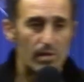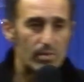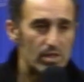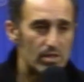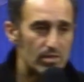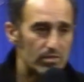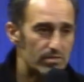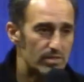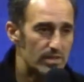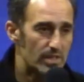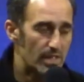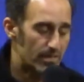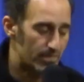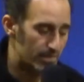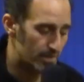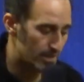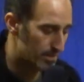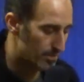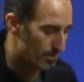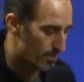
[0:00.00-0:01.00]
maybe you've
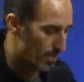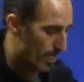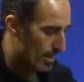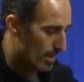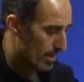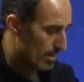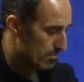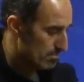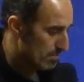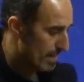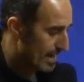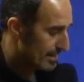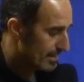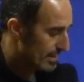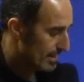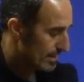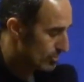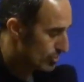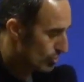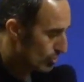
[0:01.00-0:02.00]
never
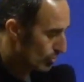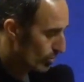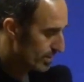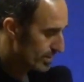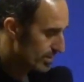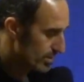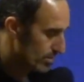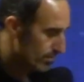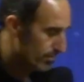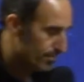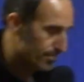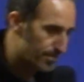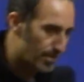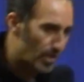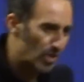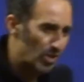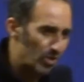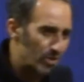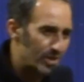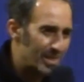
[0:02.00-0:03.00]
made that choice to
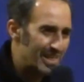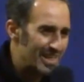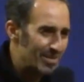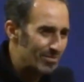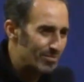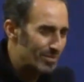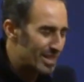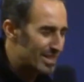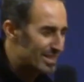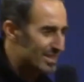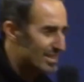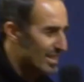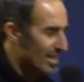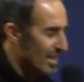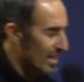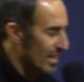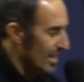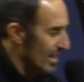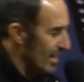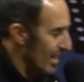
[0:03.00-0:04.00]
follow Him
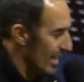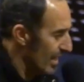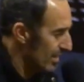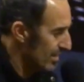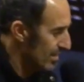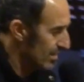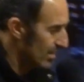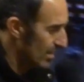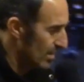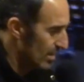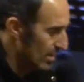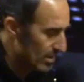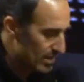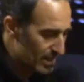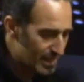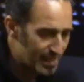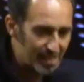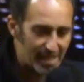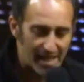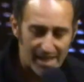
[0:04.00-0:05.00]
and
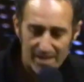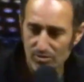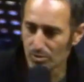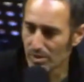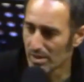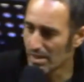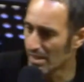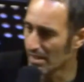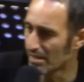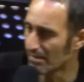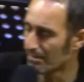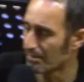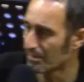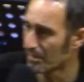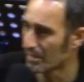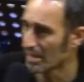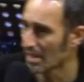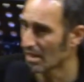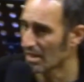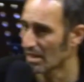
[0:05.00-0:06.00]
connect with Him.
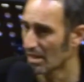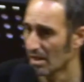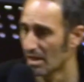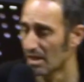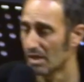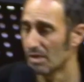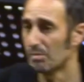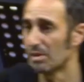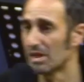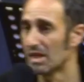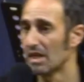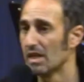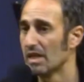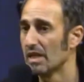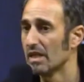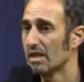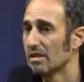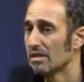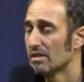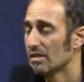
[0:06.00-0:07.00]
In the
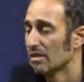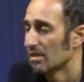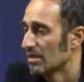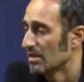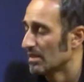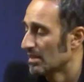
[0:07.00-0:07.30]
beginning,